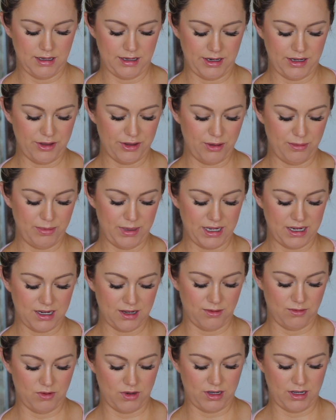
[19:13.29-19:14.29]
Another
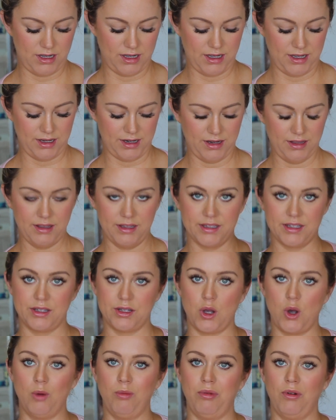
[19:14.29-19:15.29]
Becca one. This
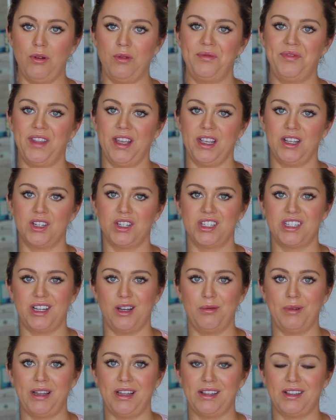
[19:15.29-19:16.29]
is Opal. I can just
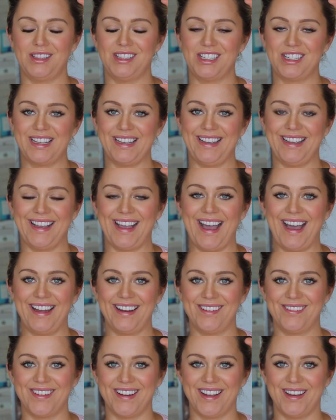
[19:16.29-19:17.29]
tell by looking
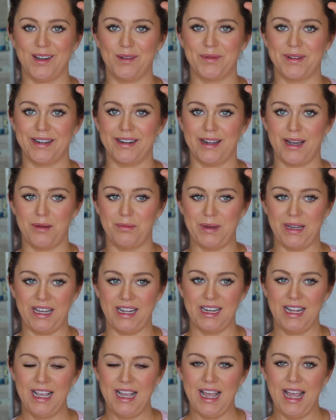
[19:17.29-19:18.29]
at it when I open it up,
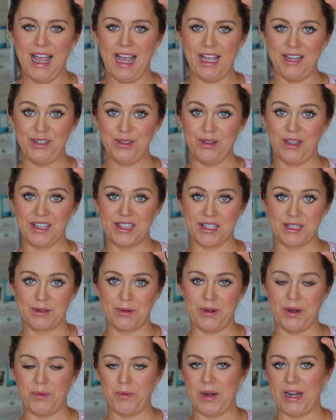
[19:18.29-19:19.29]
but I do like this
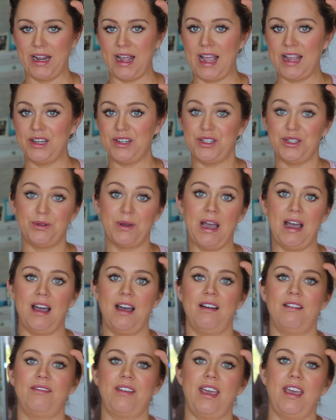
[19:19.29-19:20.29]
one when I do
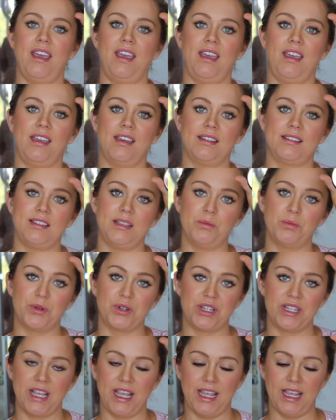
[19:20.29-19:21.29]
have a
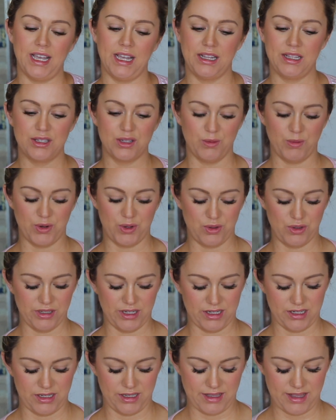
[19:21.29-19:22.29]
deeper tan, so I'm gonna hold
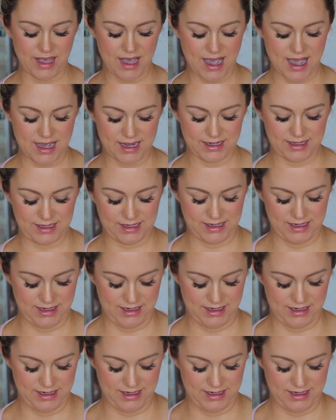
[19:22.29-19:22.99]
on to that.